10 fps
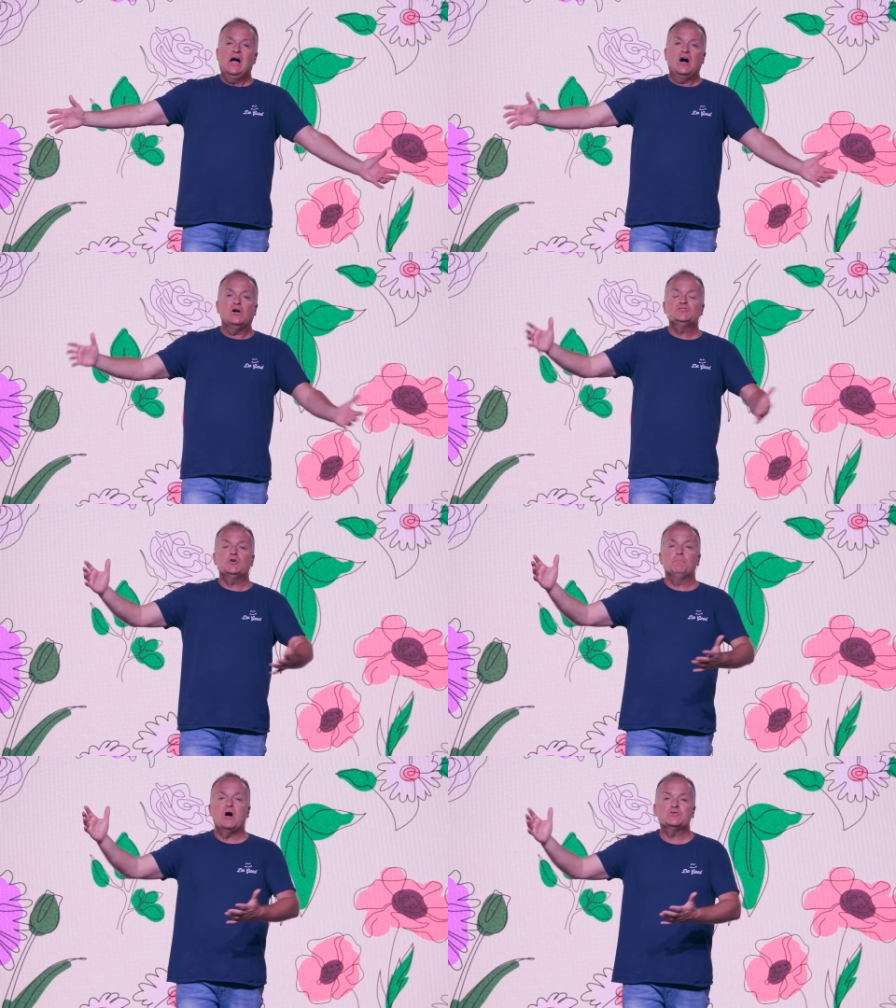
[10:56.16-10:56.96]
I
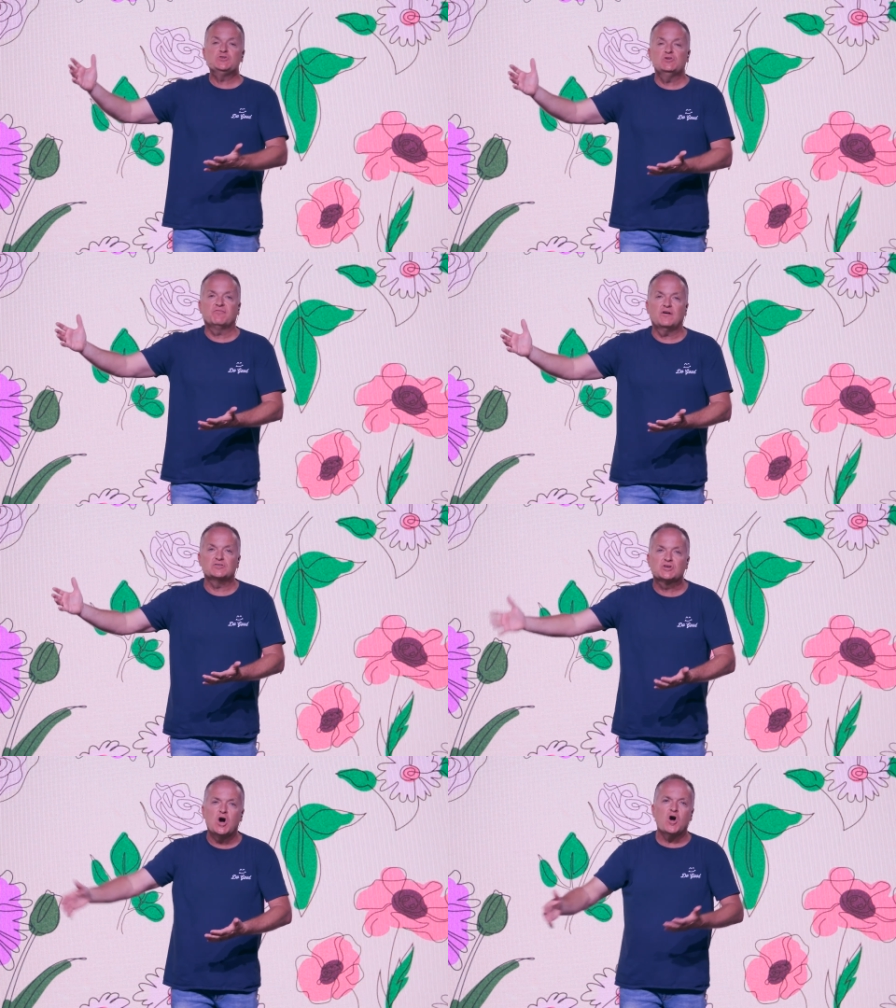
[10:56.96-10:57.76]
also bought you your
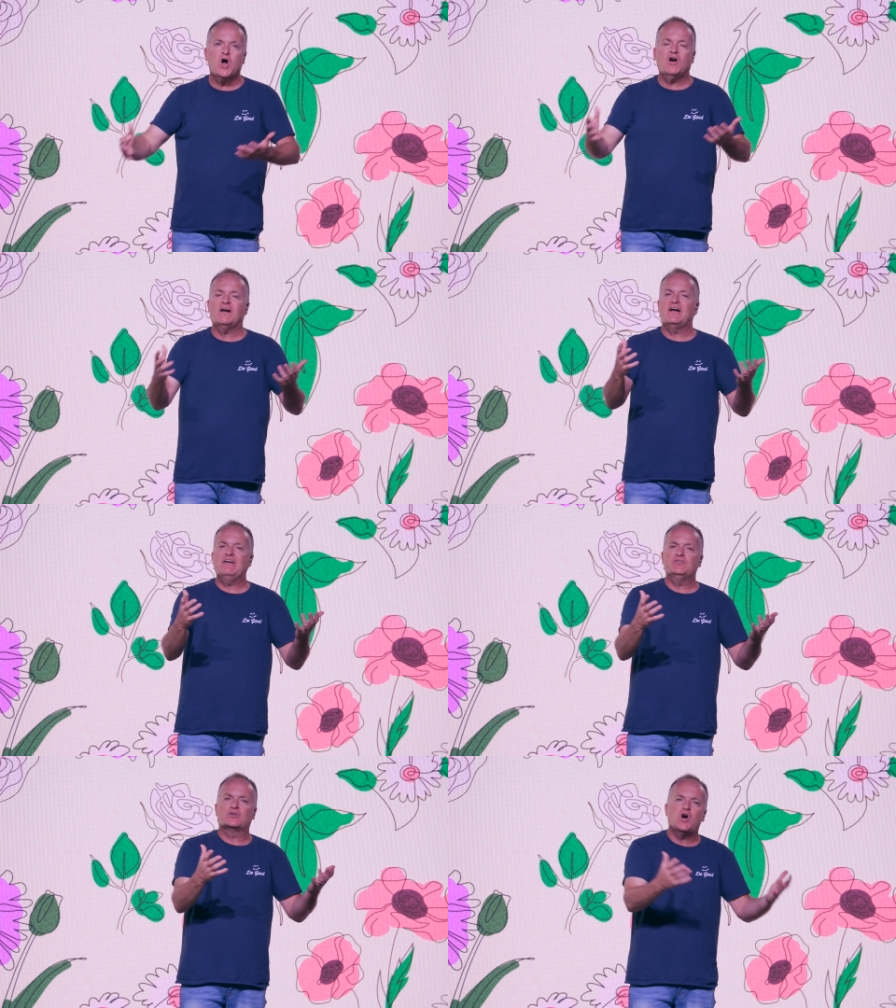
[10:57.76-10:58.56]
first car. I
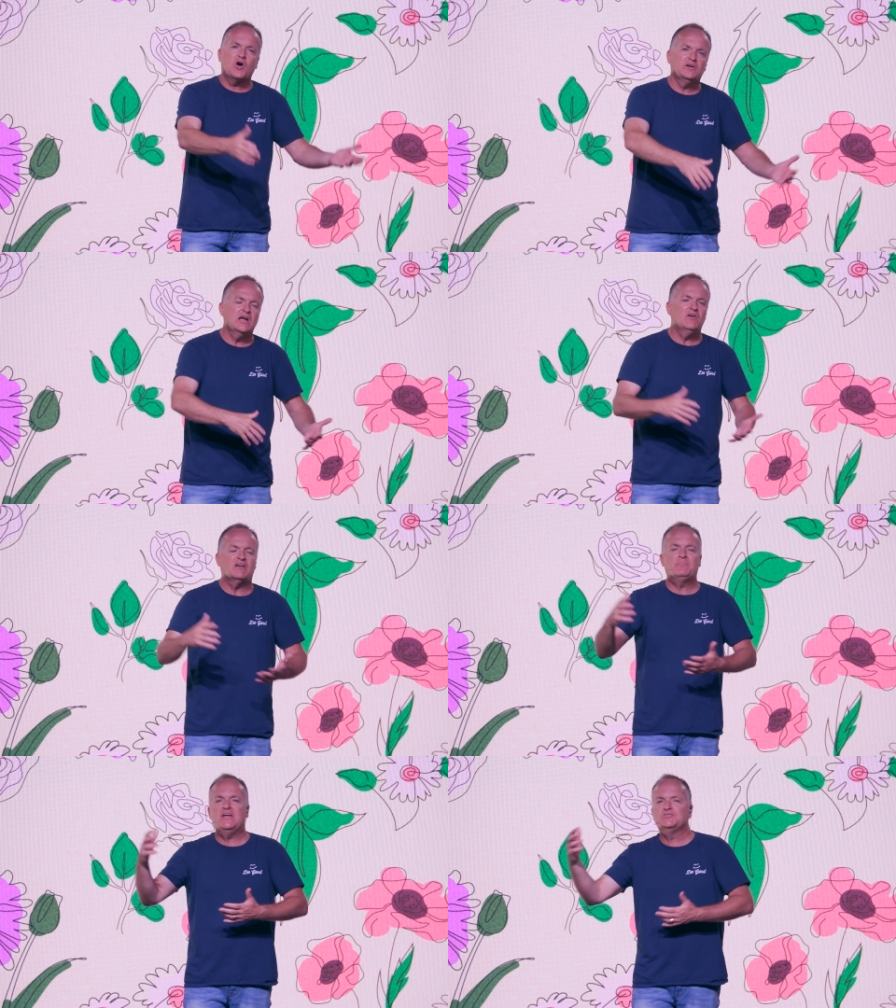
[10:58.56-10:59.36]
have your car note. I
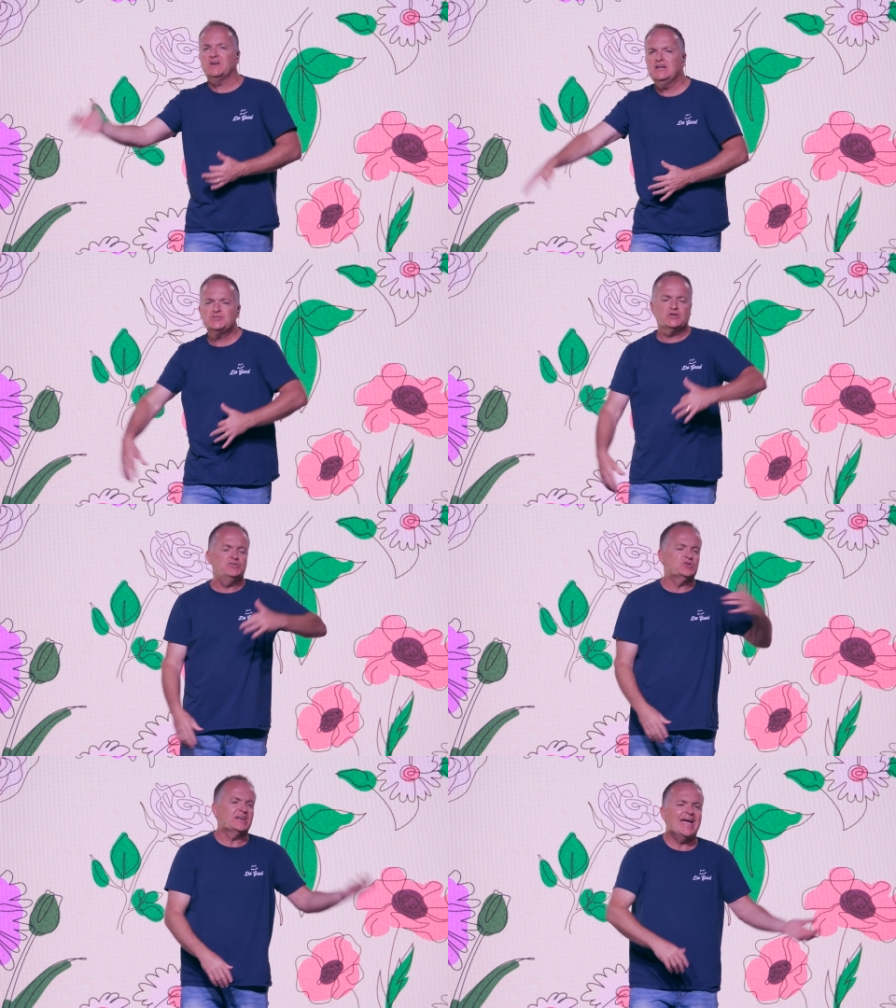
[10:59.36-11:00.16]
paid your
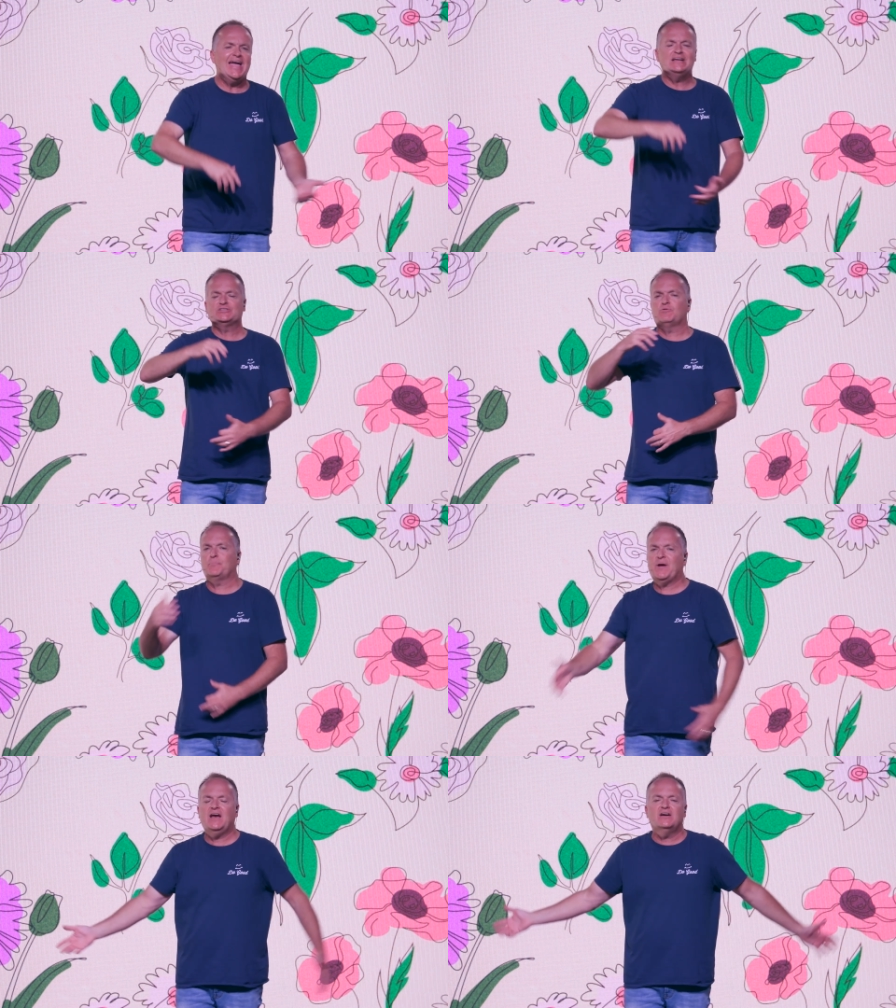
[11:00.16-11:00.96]
insurance, your gas, your
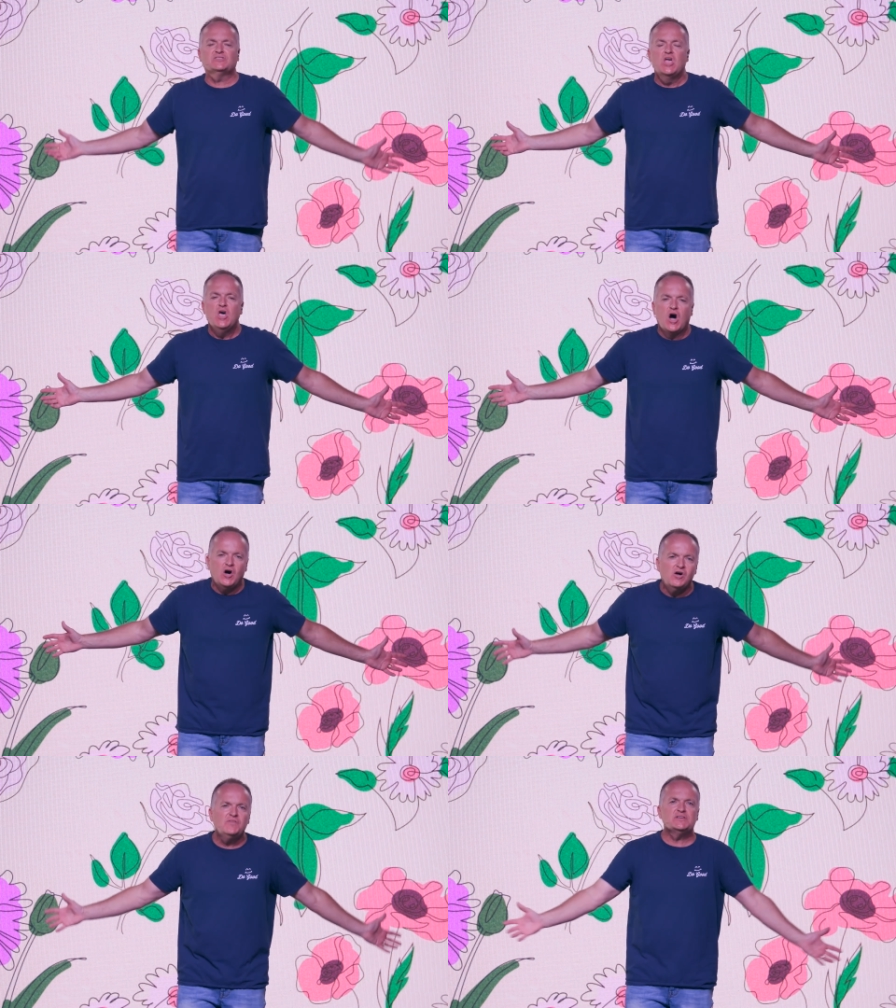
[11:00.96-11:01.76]
repairs.
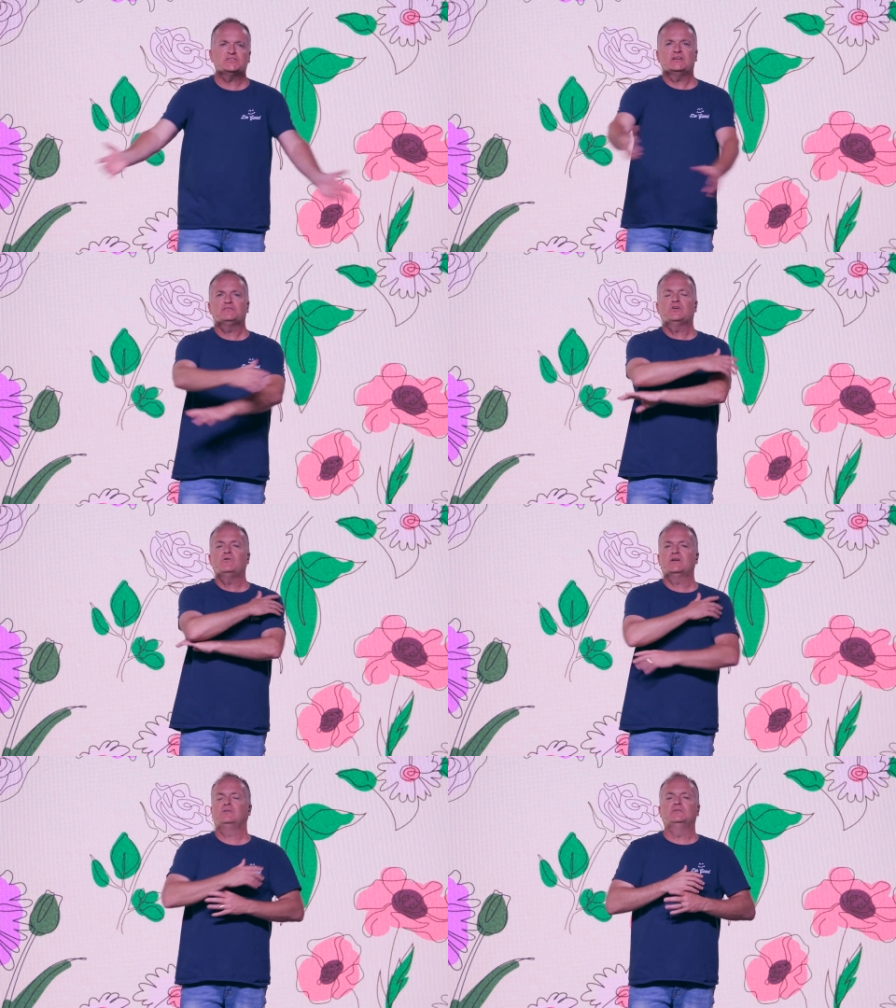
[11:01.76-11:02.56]
All this stuff's
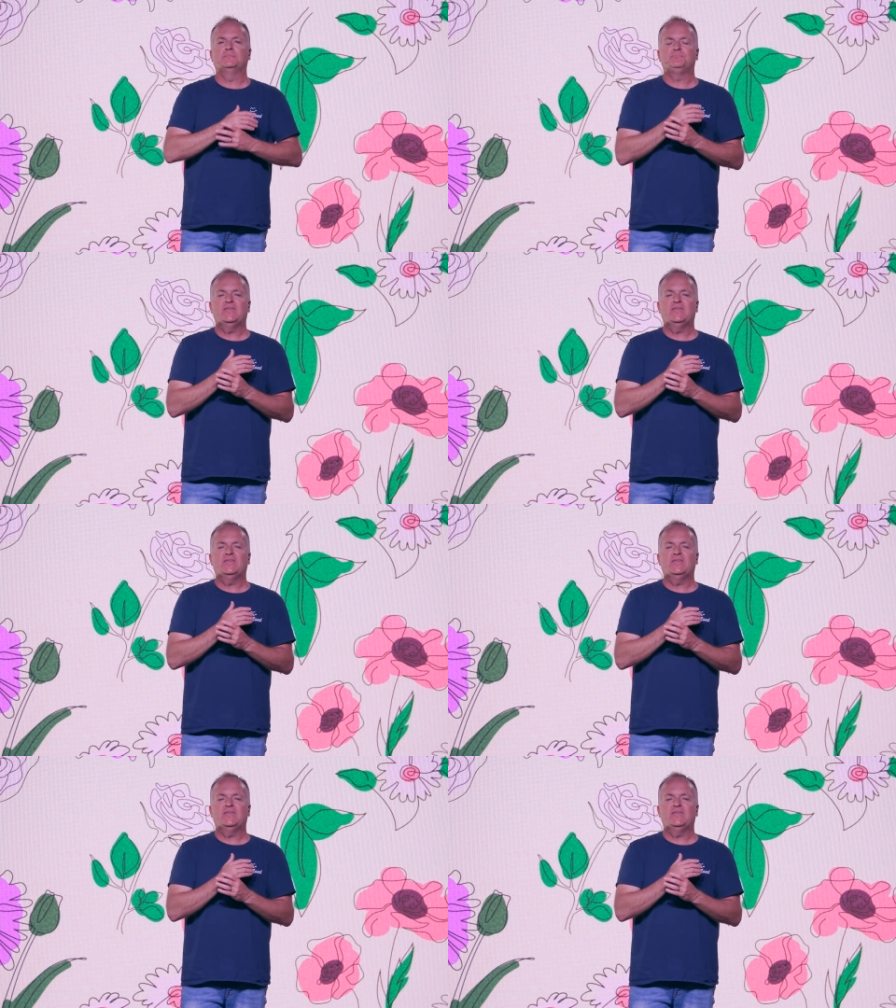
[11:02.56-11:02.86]
going on.